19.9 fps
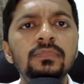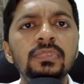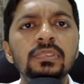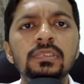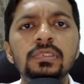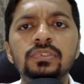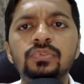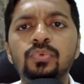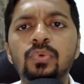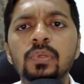
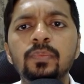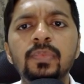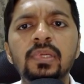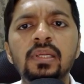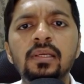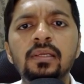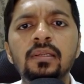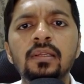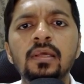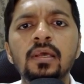Just 1
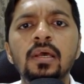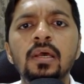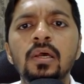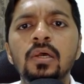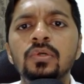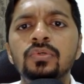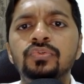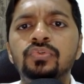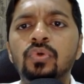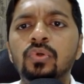minute.
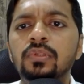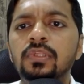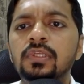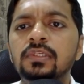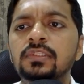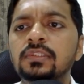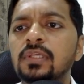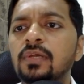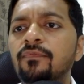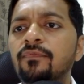So
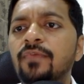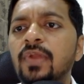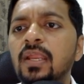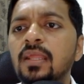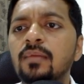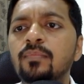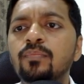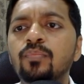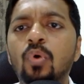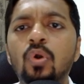this is a
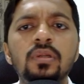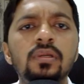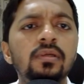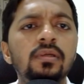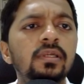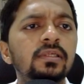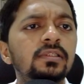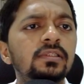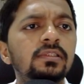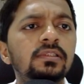very important
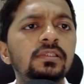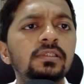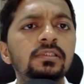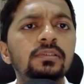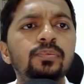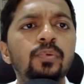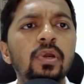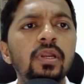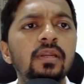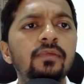resistance
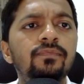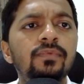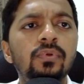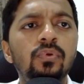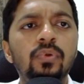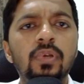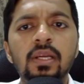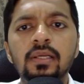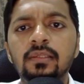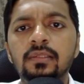point. If you
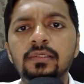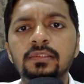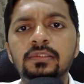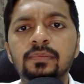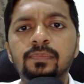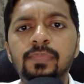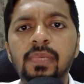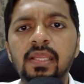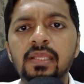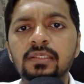look at this
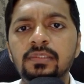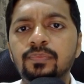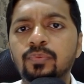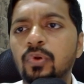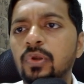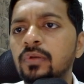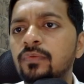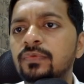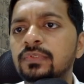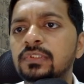price
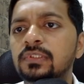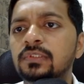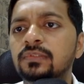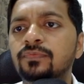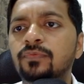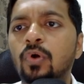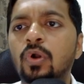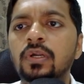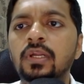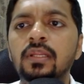point, which is
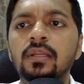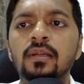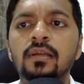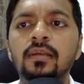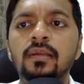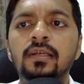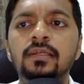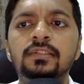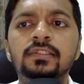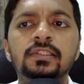
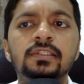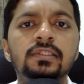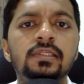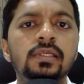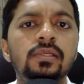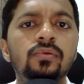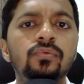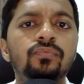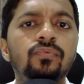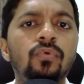
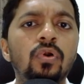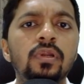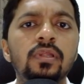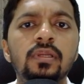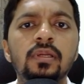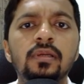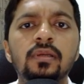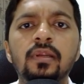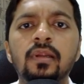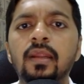1460 to
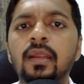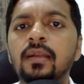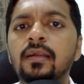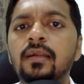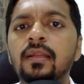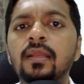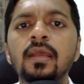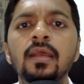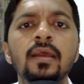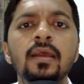
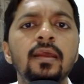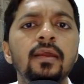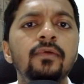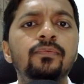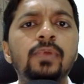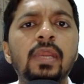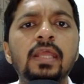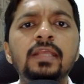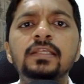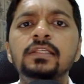1480, if
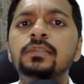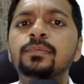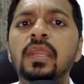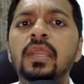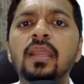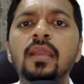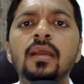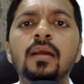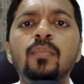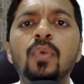price is
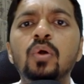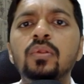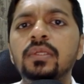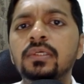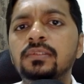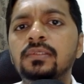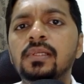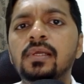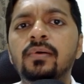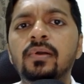breaking above
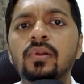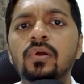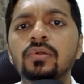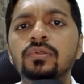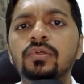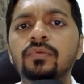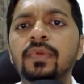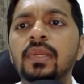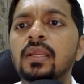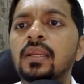this level
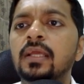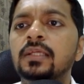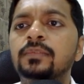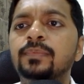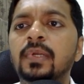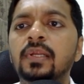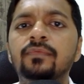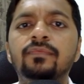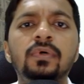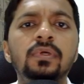also, we can
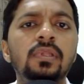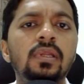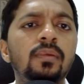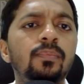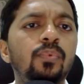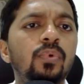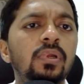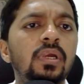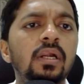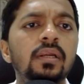expect further
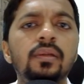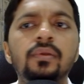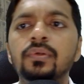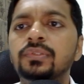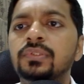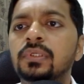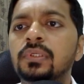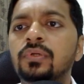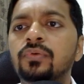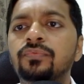upward
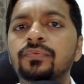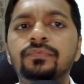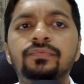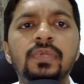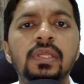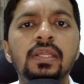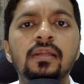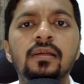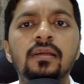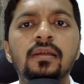continuation to
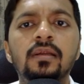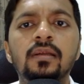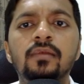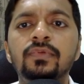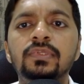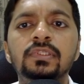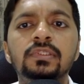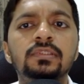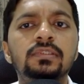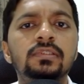1500,
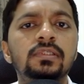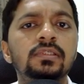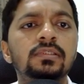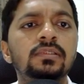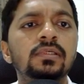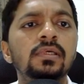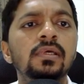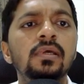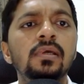which is this